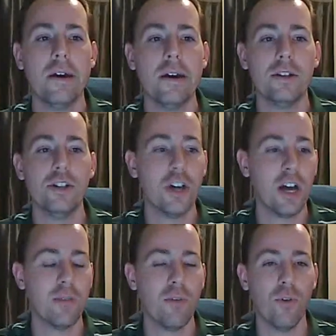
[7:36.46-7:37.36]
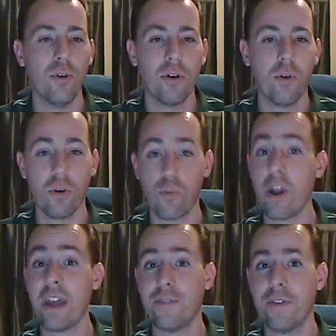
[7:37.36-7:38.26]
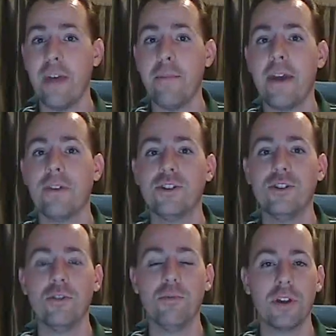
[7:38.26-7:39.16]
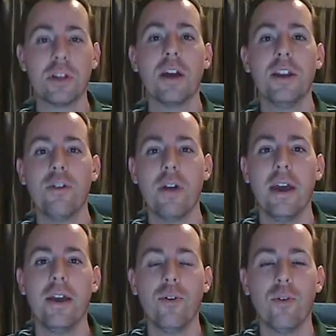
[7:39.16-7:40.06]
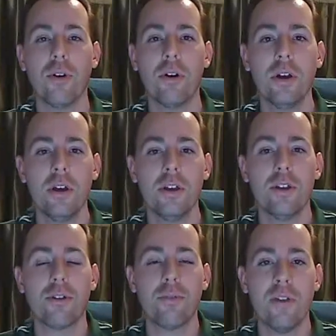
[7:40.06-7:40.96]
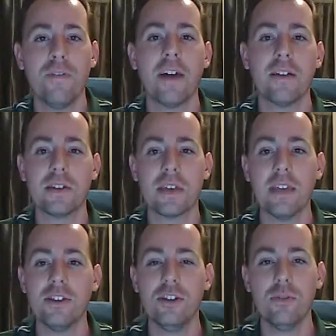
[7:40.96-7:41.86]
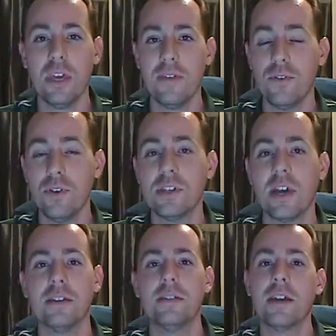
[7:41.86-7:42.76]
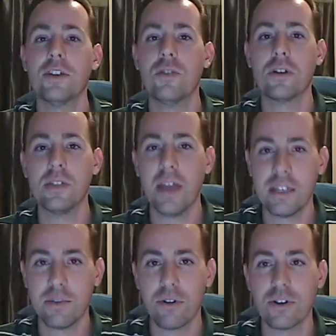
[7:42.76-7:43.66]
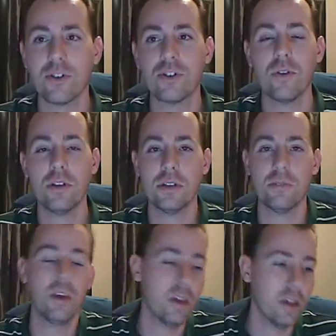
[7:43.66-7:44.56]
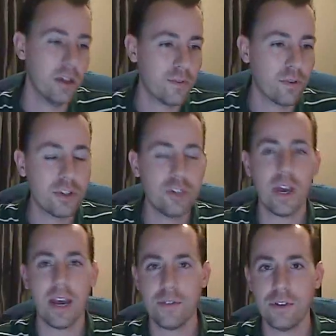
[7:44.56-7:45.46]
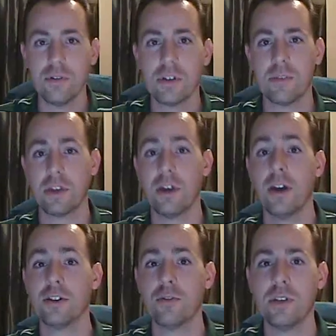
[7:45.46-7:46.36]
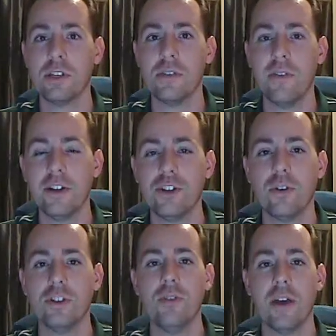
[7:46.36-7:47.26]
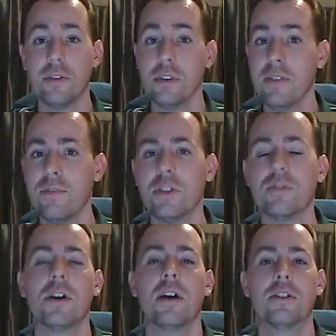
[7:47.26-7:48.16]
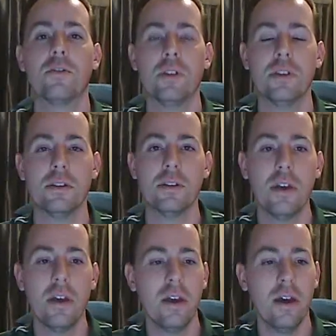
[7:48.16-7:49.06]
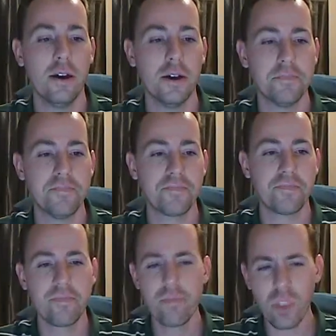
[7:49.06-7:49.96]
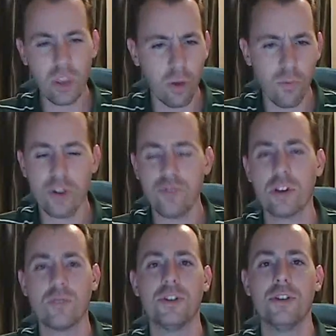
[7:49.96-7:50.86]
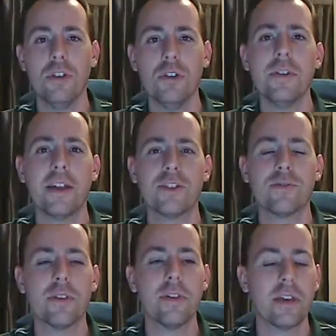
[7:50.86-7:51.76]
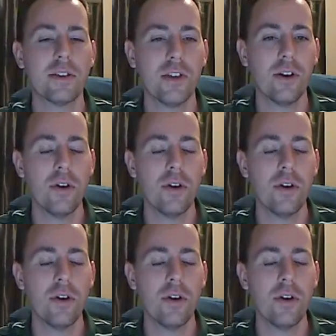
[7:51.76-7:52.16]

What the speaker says: job or right, for that matter, to put a gun to your head or threaten violence against you if you decide to take drugs. That's a personal choice, and of course you have to accept the consequences of that choice. You have to live with those consequences. What drugs will do to you and that sort of thing. So